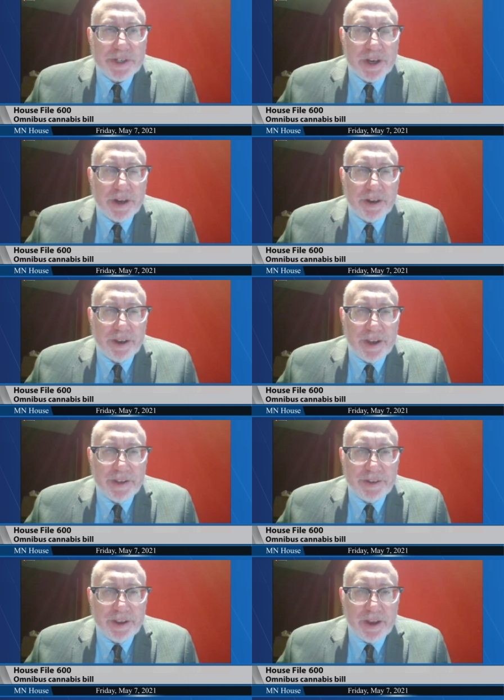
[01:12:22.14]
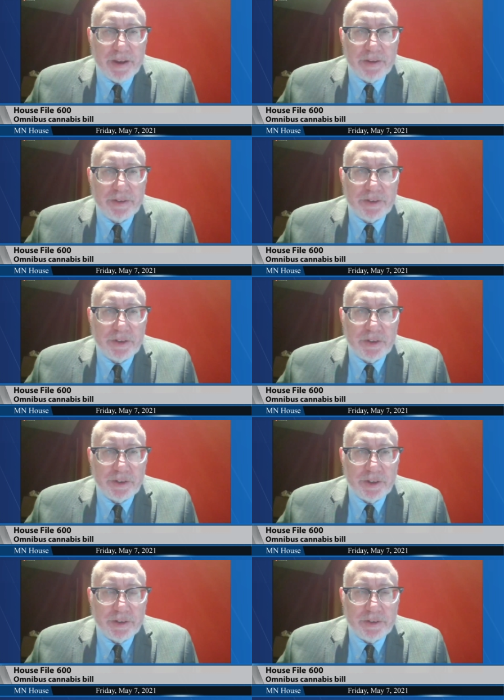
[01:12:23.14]
Chair. And
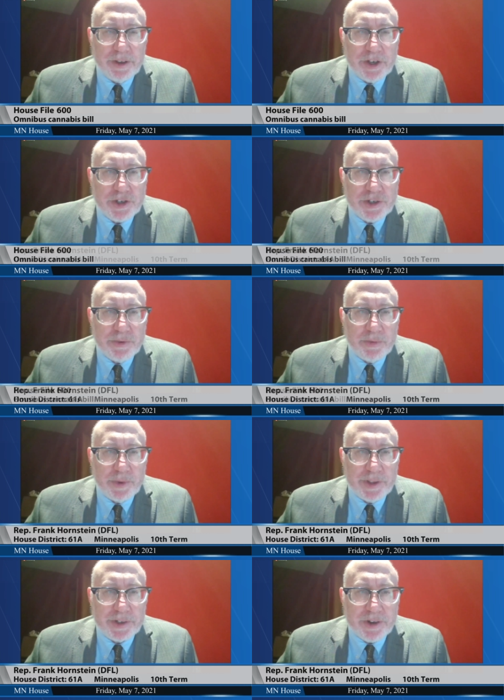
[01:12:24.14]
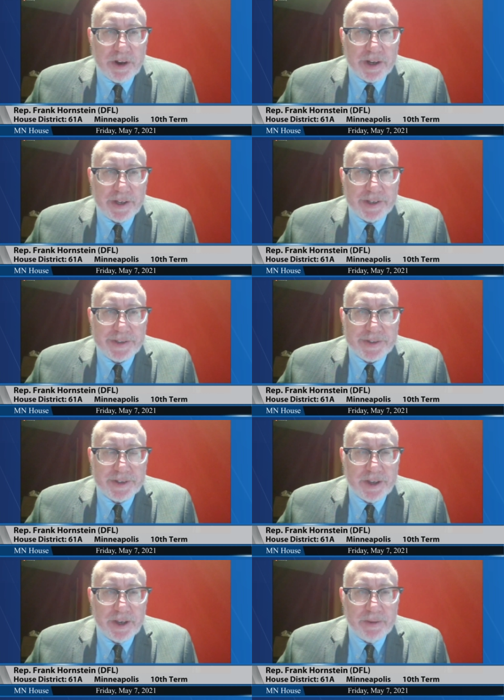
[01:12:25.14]
the issue with the target
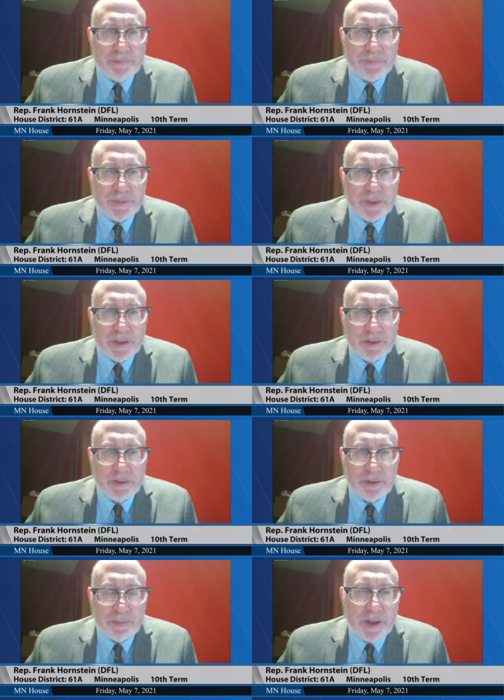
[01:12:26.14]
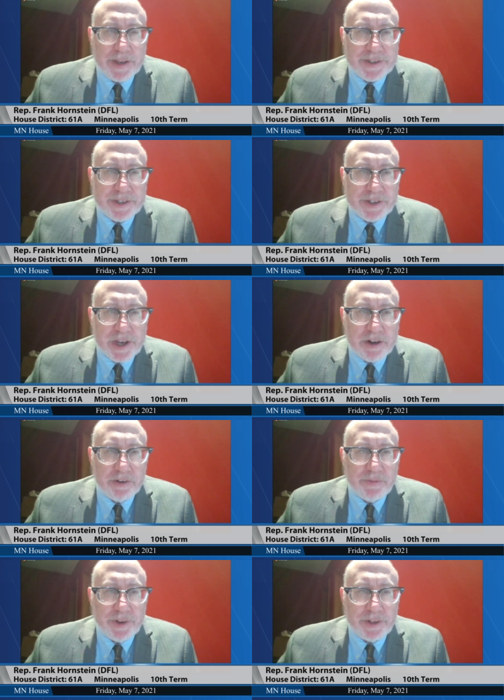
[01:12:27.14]
is applies to the
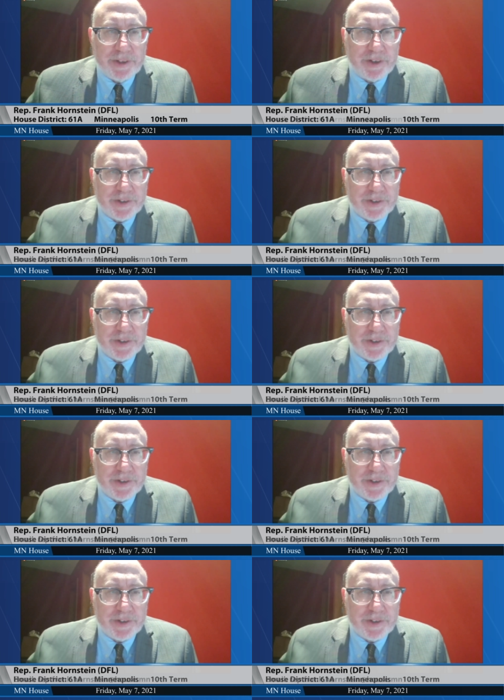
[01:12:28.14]
general fund.